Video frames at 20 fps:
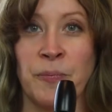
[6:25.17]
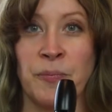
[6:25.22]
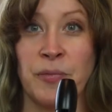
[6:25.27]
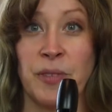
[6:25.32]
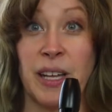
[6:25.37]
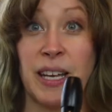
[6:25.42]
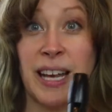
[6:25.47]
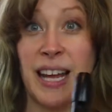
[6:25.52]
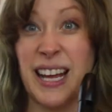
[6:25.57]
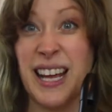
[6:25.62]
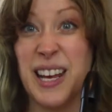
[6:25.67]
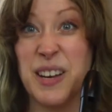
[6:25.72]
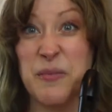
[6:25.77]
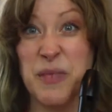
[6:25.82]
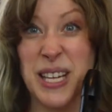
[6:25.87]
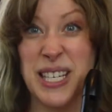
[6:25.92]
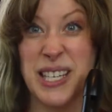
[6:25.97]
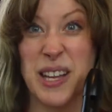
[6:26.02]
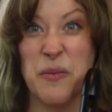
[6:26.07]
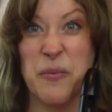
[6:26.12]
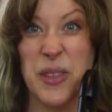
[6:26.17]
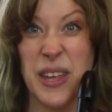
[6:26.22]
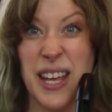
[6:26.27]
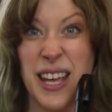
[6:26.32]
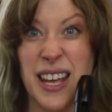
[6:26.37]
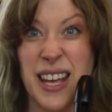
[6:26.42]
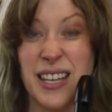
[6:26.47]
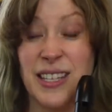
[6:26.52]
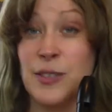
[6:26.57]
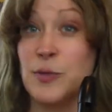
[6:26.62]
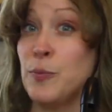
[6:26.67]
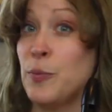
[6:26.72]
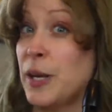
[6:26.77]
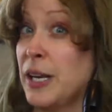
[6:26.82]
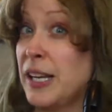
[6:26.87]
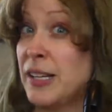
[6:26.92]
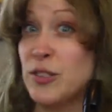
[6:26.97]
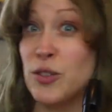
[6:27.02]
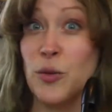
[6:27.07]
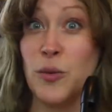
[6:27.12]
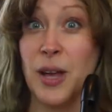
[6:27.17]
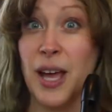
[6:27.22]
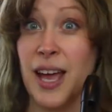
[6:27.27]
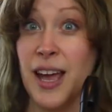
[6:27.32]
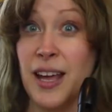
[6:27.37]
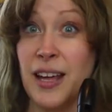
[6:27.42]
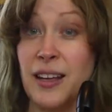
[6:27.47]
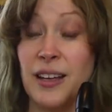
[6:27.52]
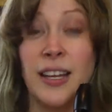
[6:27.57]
And I kind of messed up the end, but it's okay.